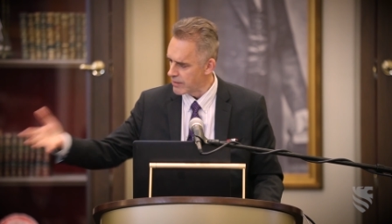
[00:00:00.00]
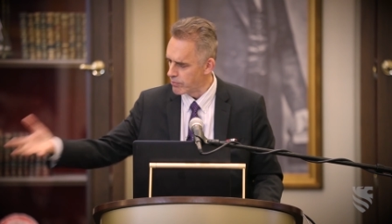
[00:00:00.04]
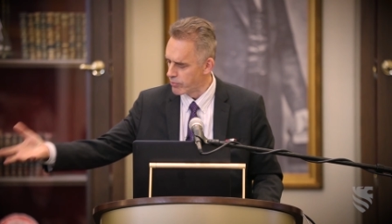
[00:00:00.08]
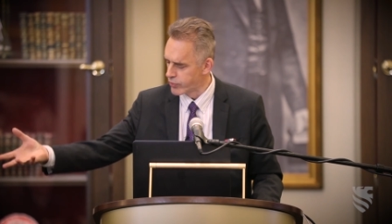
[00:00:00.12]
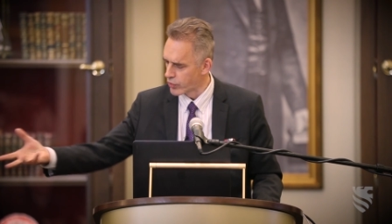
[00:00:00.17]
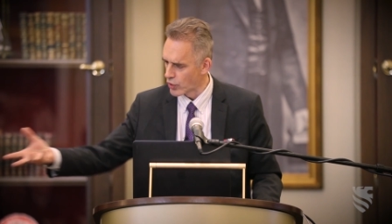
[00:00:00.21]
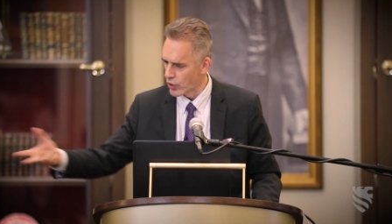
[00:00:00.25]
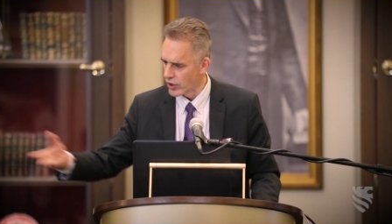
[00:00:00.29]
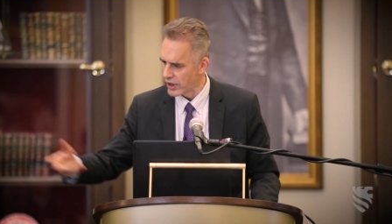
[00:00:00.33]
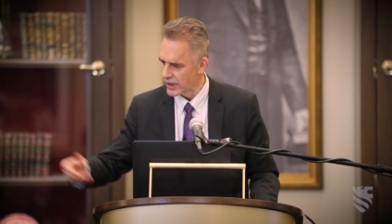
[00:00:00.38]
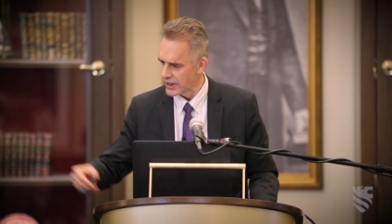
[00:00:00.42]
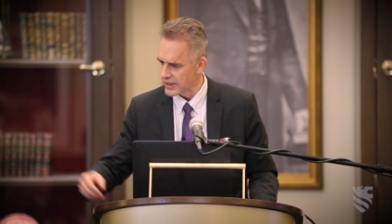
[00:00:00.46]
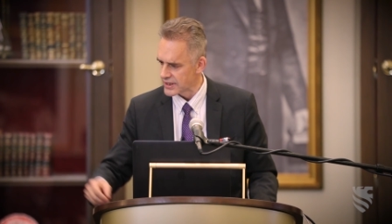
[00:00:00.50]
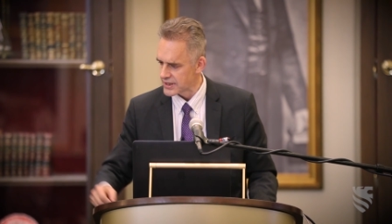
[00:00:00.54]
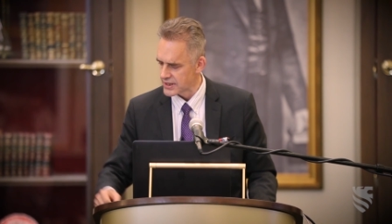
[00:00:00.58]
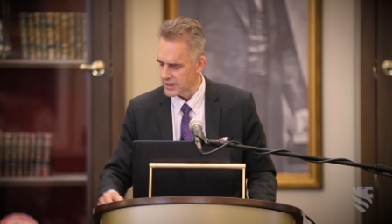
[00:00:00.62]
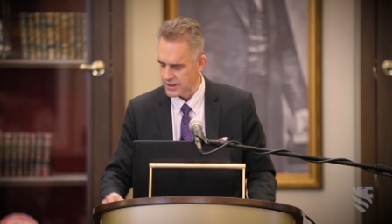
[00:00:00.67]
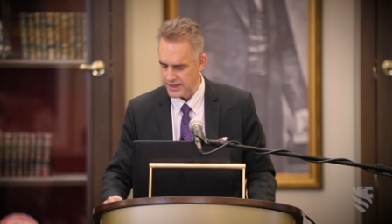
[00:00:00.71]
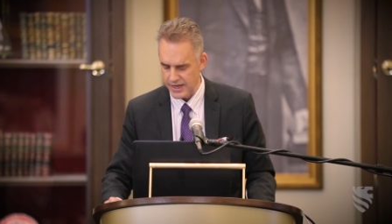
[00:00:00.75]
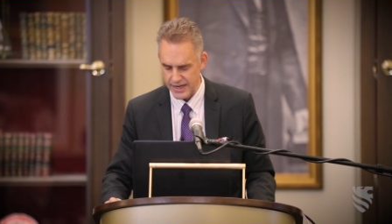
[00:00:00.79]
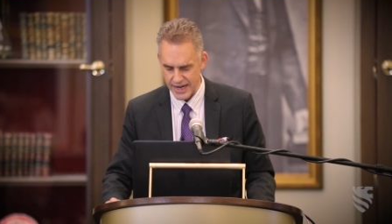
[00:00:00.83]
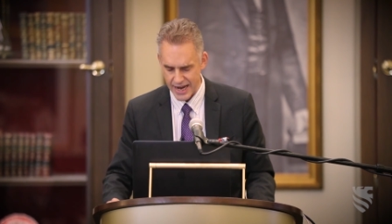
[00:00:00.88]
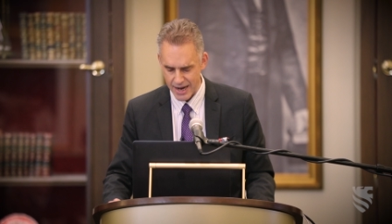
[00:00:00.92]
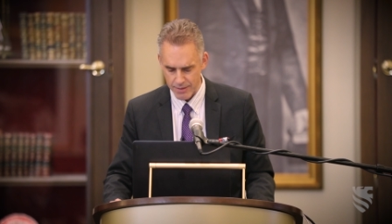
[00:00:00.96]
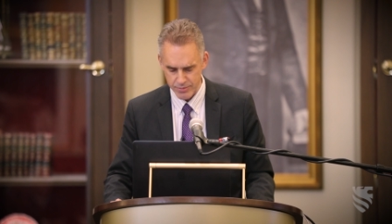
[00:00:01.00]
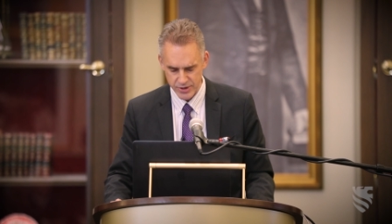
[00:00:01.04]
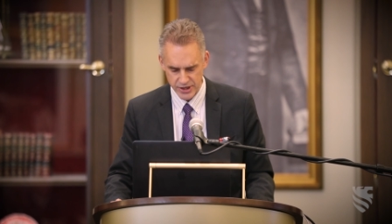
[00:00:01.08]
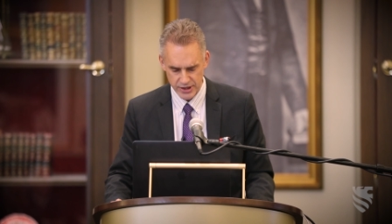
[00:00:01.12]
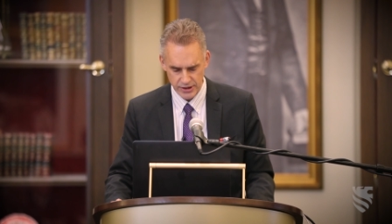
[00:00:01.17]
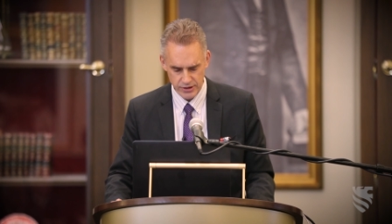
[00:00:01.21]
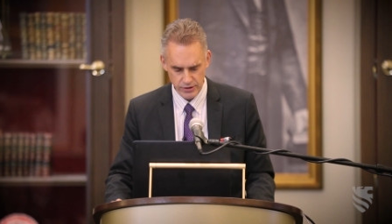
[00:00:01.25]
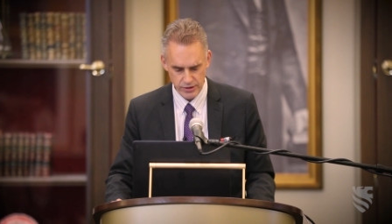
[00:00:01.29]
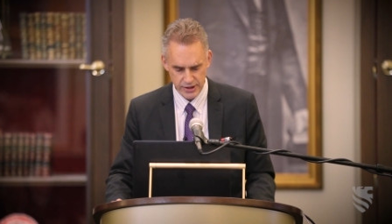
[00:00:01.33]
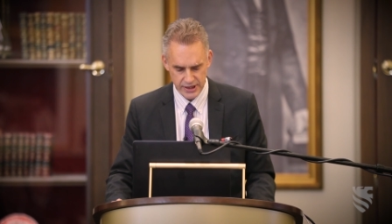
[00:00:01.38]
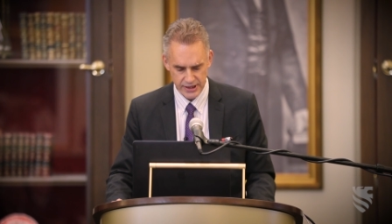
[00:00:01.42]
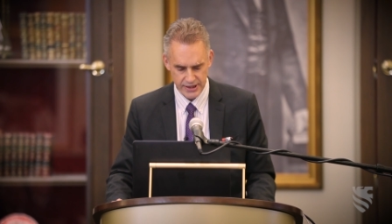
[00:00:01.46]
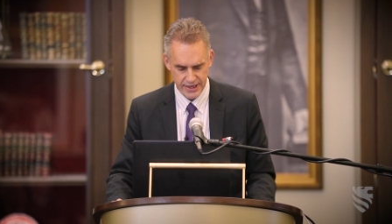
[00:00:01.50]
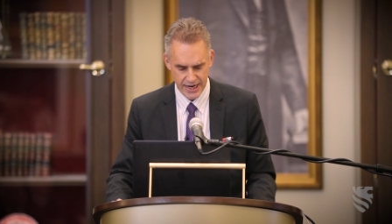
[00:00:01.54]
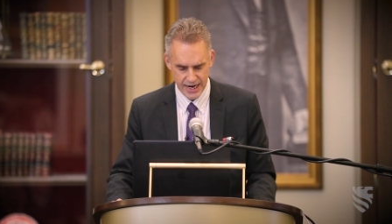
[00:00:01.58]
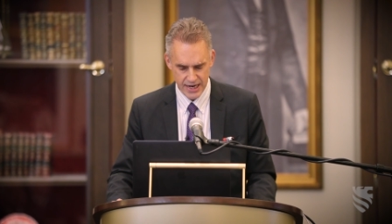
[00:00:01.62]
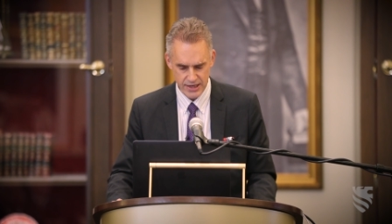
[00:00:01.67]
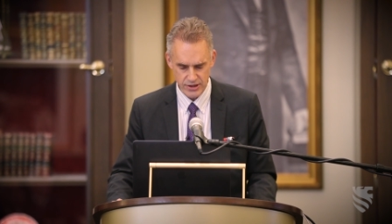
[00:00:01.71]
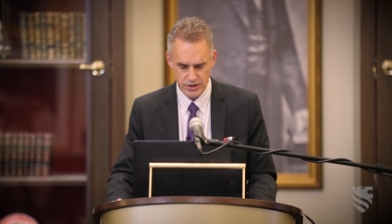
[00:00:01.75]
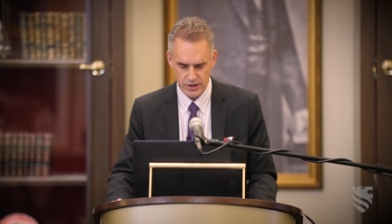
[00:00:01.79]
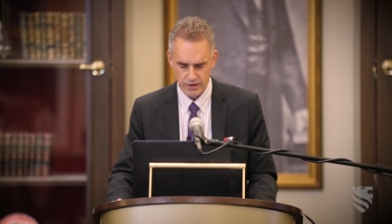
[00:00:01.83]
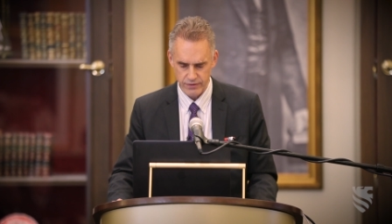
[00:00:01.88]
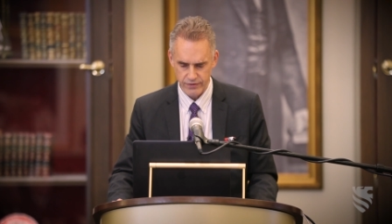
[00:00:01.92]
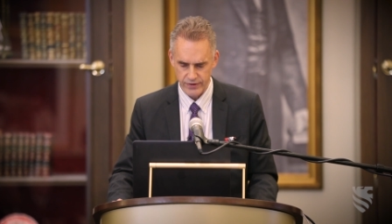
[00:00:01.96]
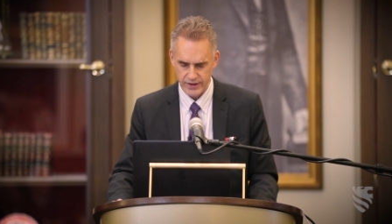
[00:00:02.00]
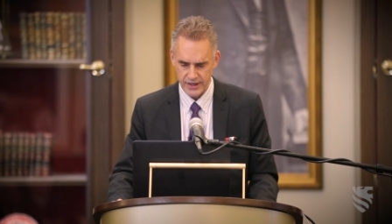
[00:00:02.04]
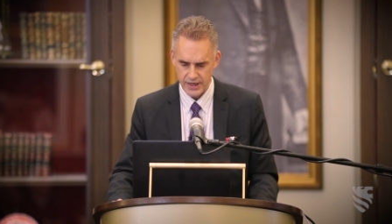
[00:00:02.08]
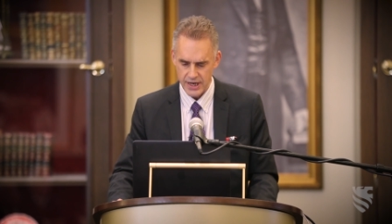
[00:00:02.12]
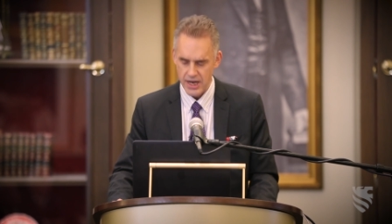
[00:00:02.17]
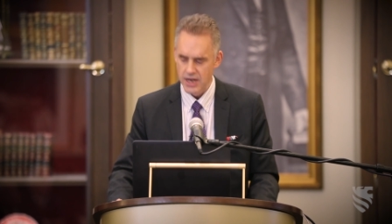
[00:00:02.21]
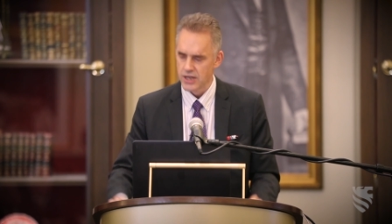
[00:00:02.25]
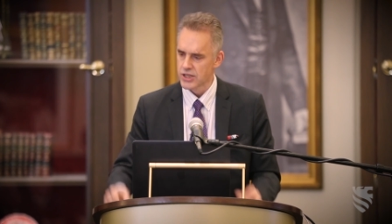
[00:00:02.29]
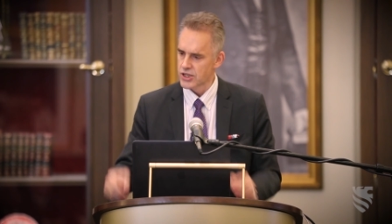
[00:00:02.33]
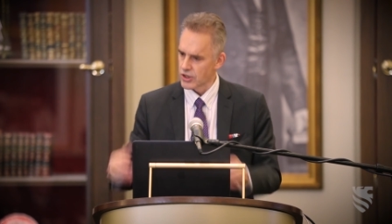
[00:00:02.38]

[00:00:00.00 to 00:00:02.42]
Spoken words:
embroil us in an absolute catastrophe.